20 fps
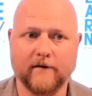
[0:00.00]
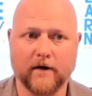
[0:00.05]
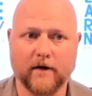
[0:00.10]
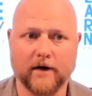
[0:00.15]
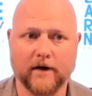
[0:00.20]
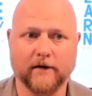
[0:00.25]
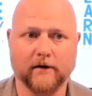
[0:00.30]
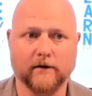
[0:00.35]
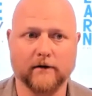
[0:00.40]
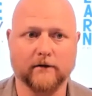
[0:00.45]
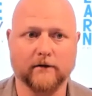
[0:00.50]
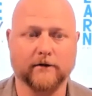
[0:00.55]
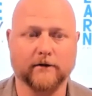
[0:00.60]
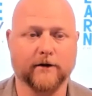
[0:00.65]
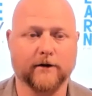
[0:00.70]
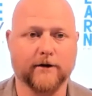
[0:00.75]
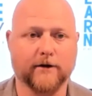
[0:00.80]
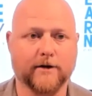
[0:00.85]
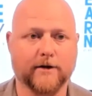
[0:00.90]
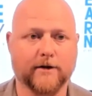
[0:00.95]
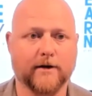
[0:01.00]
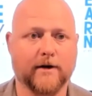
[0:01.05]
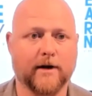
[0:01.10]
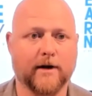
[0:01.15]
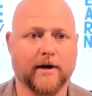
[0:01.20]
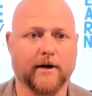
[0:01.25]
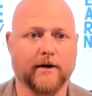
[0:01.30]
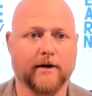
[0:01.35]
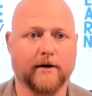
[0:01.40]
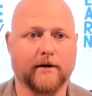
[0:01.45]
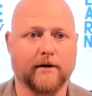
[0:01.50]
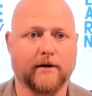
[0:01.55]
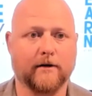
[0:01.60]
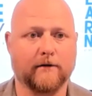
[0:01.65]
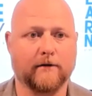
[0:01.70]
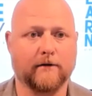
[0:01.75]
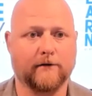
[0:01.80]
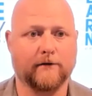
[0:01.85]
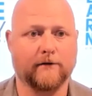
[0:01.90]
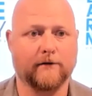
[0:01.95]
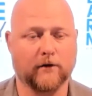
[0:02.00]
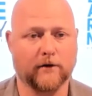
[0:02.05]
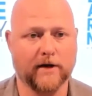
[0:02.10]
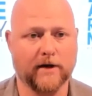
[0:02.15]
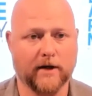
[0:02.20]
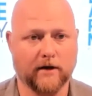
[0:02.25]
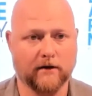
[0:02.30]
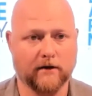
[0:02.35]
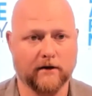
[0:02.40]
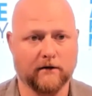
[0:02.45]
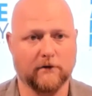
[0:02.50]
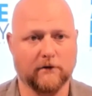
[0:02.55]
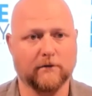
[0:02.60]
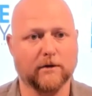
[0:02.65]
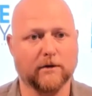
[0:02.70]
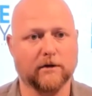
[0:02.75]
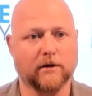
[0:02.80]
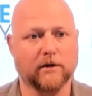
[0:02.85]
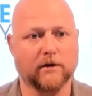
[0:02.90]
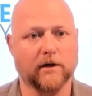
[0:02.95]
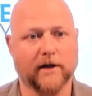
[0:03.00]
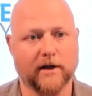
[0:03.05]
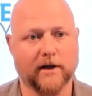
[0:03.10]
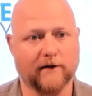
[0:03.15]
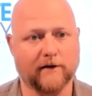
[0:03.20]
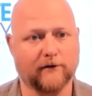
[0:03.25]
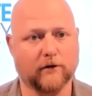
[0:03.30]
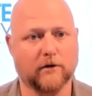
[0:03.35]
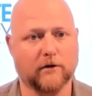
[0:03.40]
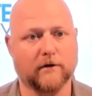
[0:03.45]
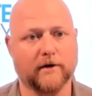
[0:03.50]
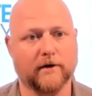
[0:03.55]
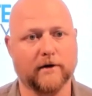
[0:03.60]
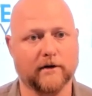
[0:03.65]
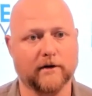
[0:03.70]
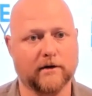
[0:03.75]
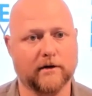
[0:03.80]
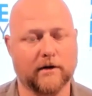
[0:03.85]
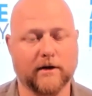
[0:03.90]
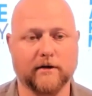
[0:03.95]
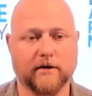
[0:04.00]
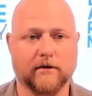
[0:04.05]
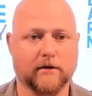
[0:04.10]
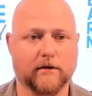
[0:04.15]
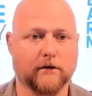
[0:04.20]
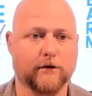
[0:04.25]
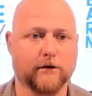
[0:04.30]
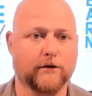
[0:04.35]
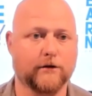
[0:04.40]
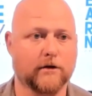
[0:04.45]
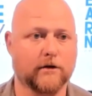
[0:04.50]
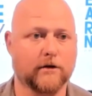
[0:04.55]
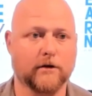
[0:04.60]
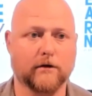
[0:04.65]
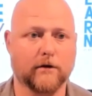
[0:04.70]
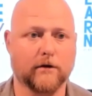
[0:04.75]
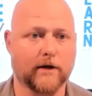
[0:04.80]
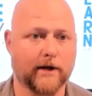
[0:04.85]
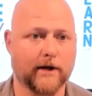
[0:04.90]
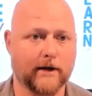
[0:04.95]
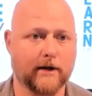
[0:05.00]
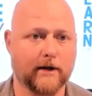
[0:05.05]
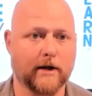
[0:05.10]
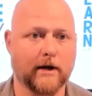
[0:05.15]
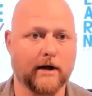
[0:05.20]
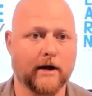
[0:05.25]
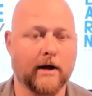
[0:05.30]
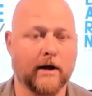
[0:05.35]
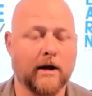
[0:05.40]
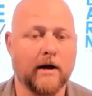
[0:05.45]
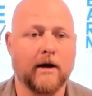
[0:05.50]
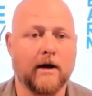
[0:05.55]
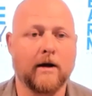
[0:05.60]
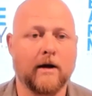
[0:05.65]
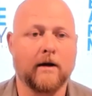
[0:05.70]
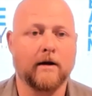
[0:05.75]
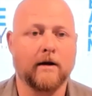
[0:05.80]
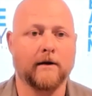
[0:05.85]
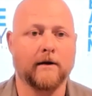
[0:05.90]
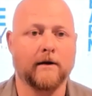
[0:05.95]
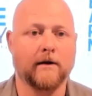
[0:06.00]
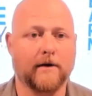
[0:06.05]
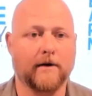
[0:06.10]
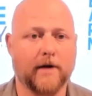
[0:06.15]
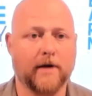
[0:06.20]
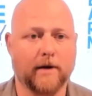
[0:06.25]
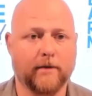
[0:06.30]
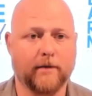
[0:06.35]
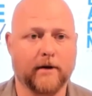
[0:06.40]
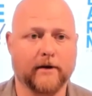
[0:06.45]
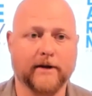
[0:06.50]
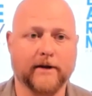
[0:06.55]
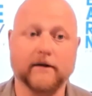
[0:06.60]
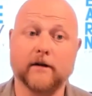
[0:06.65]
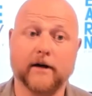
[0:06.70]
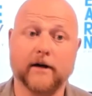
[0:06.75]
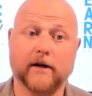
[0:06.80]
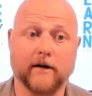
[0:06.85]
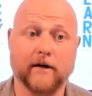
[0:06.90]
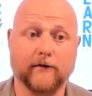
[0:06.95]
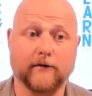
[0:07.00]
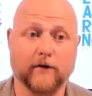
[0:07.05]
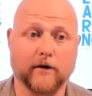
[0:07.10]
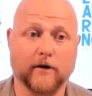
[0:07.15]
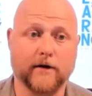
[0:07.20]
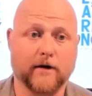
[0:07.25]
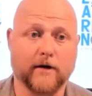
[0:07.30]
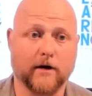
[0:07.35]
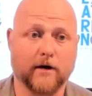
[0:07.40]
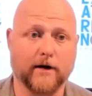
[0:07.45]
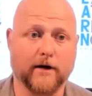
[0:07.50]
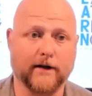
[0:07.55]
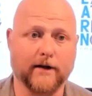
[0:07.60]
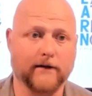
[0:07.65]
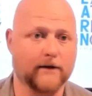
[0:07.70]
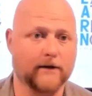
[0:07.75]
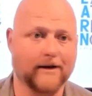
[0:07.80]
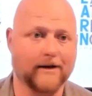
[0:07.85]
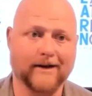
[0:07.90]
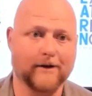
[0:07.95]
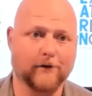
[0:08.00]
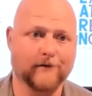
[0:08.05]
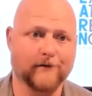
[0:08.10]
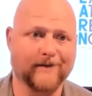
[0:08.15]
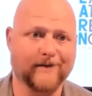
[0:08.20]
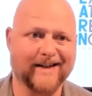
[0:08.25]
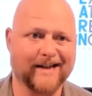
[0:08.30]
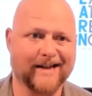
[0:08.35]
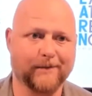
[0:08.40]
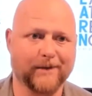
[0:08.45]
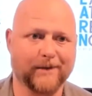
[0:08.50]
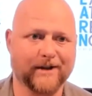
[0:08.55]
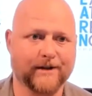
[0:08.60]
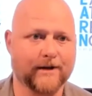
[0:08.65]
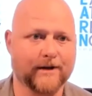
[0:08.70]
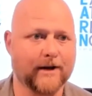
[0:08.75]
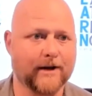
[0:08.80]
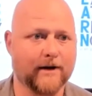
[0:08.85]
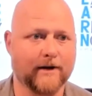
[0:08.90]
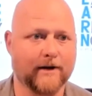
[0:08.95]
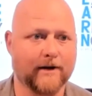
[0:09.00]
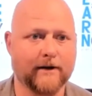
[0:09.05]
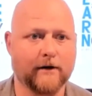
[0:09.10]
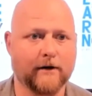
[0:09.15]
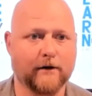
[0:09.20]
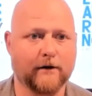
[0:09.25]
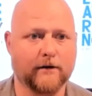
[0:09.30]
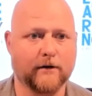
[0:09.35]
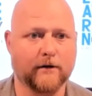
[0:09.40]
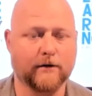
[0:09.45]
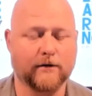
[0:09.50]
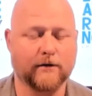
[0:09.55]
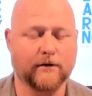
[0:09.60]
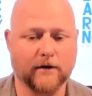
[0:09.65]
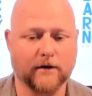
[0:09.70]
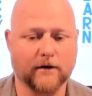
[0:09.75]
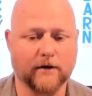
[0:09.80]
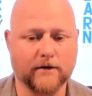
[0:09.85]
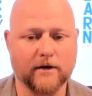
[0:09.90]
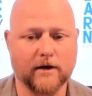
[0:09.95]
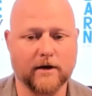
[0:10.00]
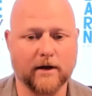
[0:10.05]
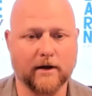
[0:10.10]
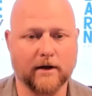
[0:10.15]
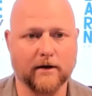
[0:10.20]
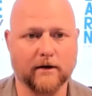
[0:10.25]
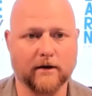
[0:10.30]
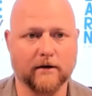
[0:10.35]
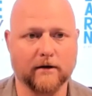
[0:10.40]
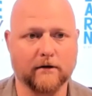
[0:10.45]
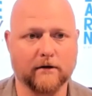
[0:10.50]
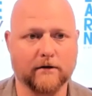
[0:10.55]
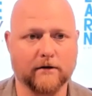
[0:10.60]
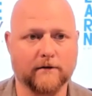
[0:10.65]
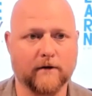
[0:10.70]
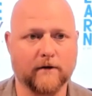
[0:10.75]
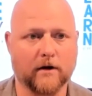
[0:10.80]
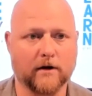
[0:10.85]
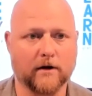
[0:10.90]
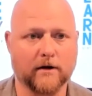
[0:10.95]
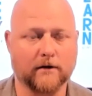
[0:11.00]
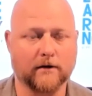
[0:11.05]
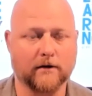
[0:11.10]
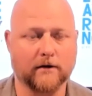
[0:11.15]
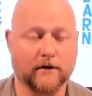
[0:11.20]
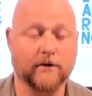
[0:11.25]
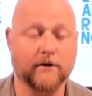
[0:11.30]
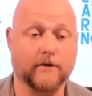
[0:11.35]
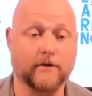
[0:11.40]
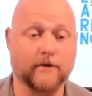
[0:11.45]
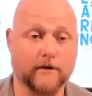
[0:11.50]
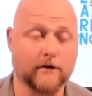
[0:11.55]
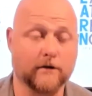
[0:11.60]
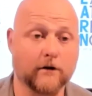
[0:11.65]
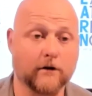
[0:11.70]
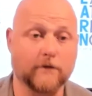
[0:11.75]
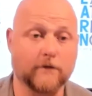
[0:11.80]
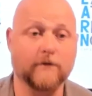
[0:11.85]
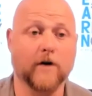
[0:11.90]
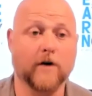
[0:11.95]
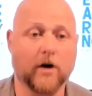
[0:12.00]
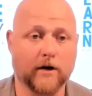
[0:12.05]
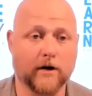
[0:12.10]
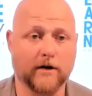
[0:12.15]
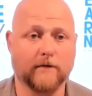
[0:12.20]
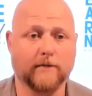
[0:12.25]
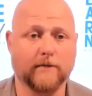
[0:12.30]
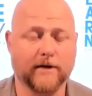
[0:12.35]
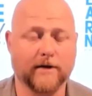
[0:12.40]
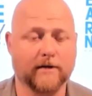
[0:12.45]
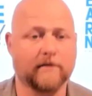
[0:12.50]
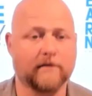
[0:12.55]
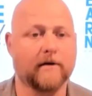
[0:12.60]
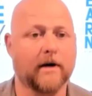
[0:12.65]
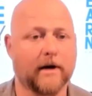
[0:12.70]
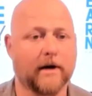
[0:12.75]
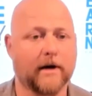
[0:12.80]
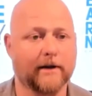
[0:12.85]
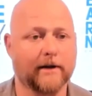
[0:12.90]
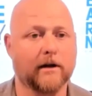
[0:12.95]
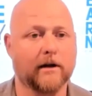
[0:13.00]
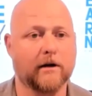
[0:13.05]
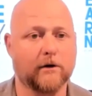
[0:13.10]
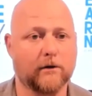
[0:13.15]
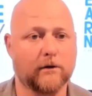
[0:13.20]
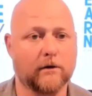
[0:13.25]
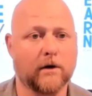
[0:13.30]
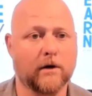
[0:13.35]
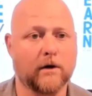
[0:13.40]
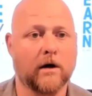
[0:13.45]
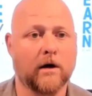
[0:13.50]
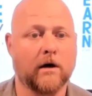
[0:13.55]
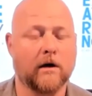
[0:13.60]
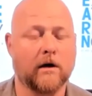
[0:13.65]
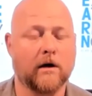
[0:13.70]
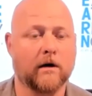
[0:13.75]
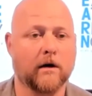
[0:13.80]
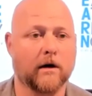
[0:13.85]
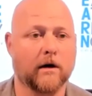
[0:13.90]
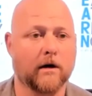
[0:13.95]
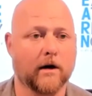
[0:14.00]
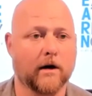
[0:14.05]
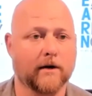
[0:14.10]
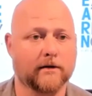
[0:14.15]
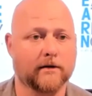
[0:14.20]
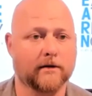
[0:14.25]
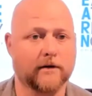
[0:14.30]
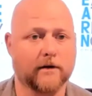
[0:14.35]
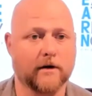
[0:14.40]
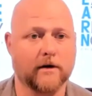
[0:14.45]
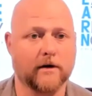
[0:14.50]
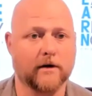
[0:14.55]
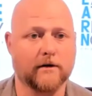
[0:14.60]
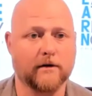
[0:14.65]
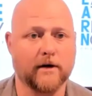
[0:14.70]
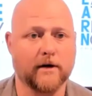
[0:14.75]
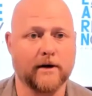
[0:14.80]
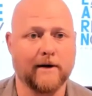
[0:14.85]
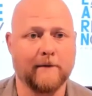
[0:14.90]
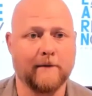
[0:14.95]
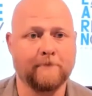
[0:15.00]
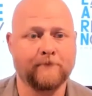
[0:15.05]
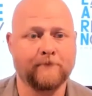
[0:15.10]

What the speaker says: very little search intent for the consumer looking for a real estate solution or anything. They're typically looking for attorneys and they don't find much there either. So search intent and search volume is very low across the country.